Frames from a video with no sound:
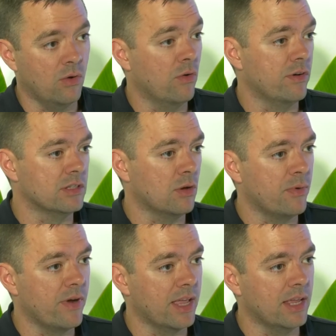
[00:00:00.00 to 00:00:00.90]
or is
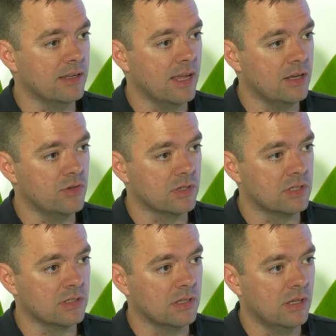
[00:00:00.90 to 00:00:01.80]
operating in
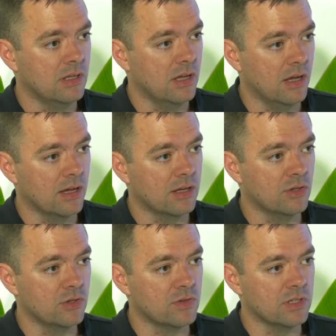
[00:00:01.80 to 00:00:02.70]
dangerous
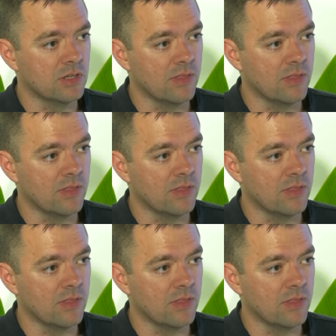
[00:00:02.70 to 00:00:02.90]
countries.